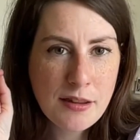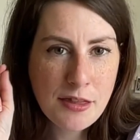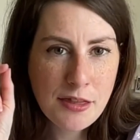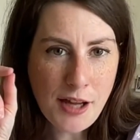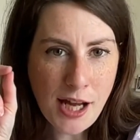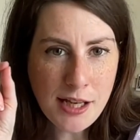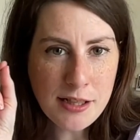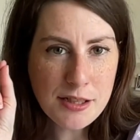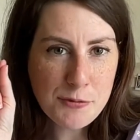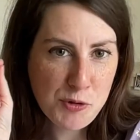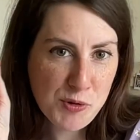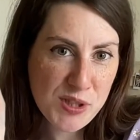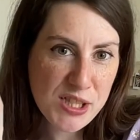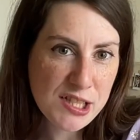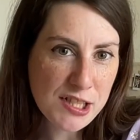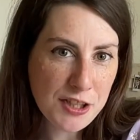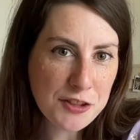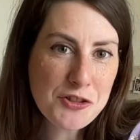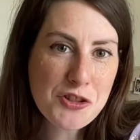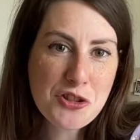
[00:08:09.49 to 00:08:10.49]
That was
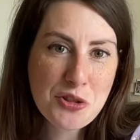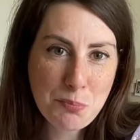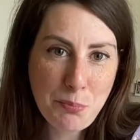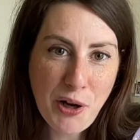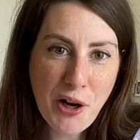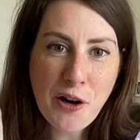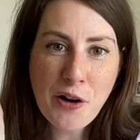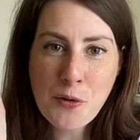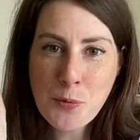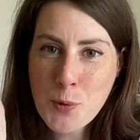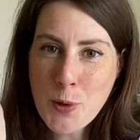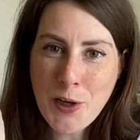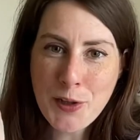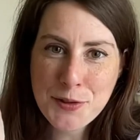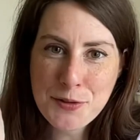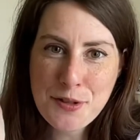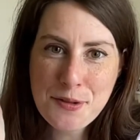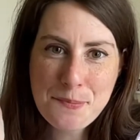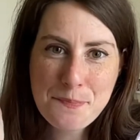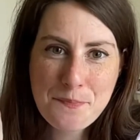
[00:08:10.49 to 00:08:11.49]
lunch part
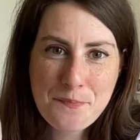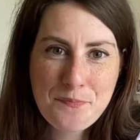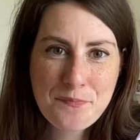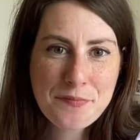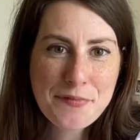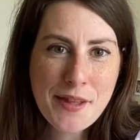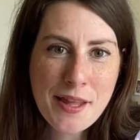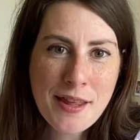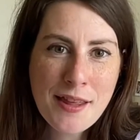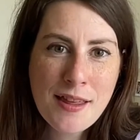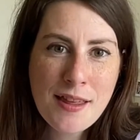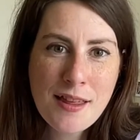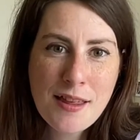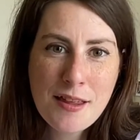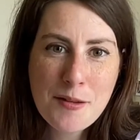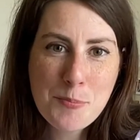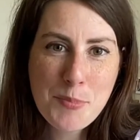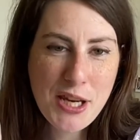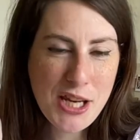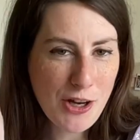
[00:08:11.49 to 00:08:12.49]
one,
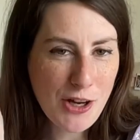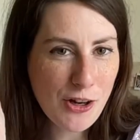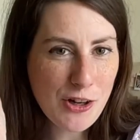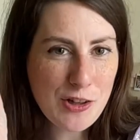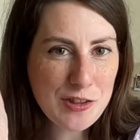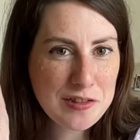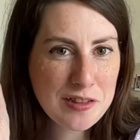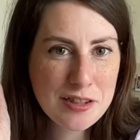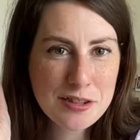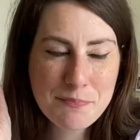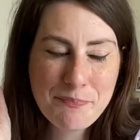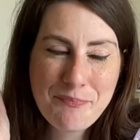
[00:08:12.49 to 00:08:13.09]
because